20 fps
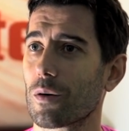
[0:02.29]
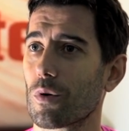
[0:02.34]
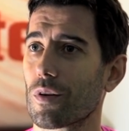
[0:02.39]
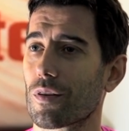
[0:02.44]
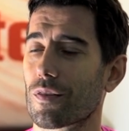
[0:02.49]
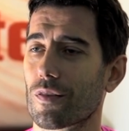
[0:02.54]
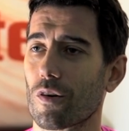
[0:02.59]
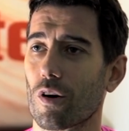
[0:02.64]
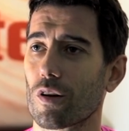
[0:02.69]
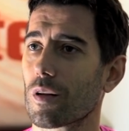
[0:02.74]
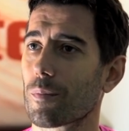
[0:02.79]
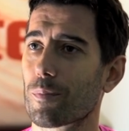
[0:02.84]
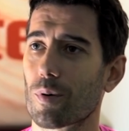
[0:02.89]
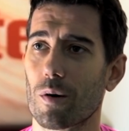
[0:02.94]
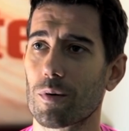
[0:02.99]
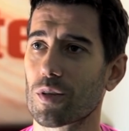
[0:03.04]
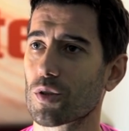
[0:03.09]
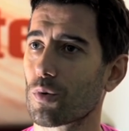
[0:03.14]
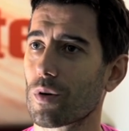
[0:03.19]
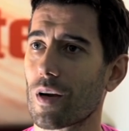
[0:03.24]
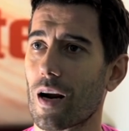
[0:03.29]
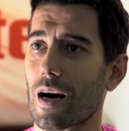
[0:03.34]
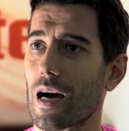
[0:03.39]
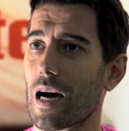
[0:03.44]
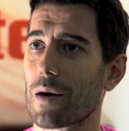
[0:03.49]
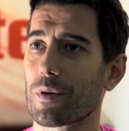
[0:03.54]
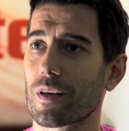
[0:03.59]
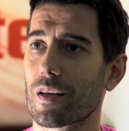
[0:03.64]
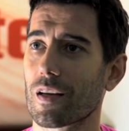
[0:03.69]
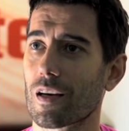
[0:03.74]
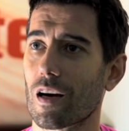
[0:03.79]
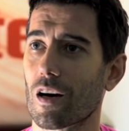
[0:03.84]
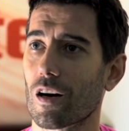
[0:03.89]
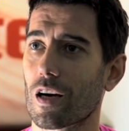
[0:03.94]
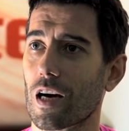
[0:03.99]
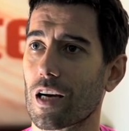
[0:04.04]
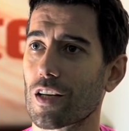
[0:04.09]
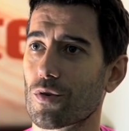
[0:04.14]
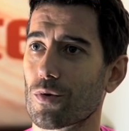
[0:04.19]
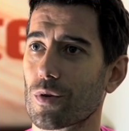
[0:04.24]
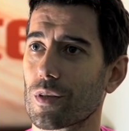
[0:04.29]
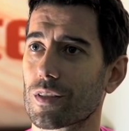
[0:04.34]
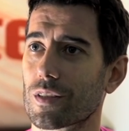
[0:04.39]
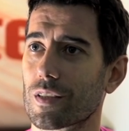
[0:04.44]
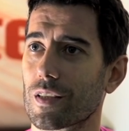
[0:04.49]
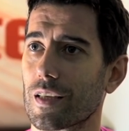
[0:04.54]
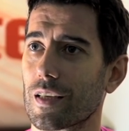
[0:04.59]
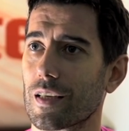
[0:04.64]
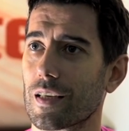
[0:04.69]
with all the problems we are having in our countries.